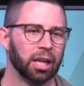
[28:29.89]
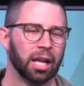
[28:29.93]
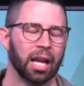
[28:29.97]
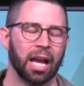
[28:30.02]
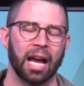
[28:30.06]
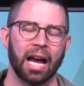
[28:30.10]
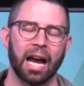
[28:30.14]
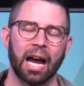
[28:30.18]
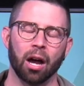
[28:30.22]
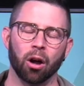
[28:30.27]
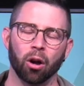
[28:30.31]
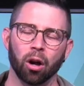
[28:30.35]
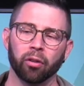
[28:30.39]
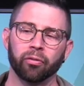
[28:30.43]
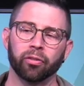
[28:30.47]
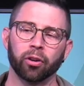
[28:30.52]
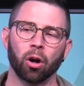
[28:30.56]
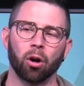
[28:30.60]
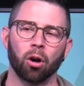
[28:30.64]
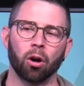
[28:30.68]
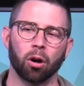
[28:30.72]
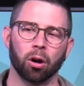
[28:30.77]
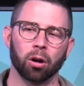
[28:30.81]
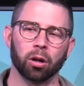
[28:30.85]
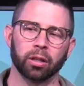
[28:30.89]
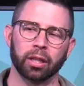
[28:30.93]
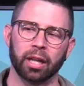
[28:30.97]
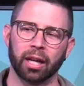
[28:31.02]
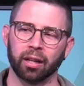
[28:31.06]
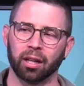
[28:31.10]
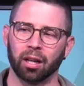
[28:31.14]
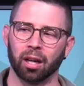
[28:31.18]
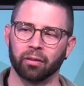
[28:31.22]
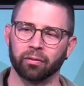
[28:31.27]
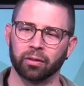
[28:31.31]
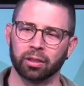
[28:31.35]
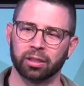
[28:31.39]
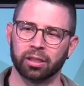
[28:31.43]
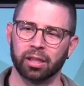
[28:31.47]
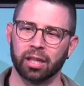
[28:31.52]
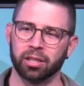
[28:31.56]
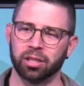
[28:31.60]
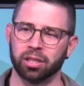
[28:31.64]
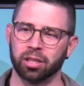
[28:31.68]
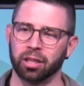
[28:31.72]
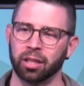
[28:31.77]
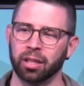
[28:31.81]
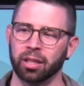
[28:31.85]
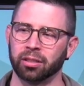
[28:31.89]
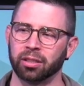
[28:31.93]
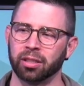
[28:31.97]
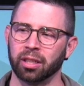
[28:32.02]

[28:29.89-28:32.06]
However hard that conversation is,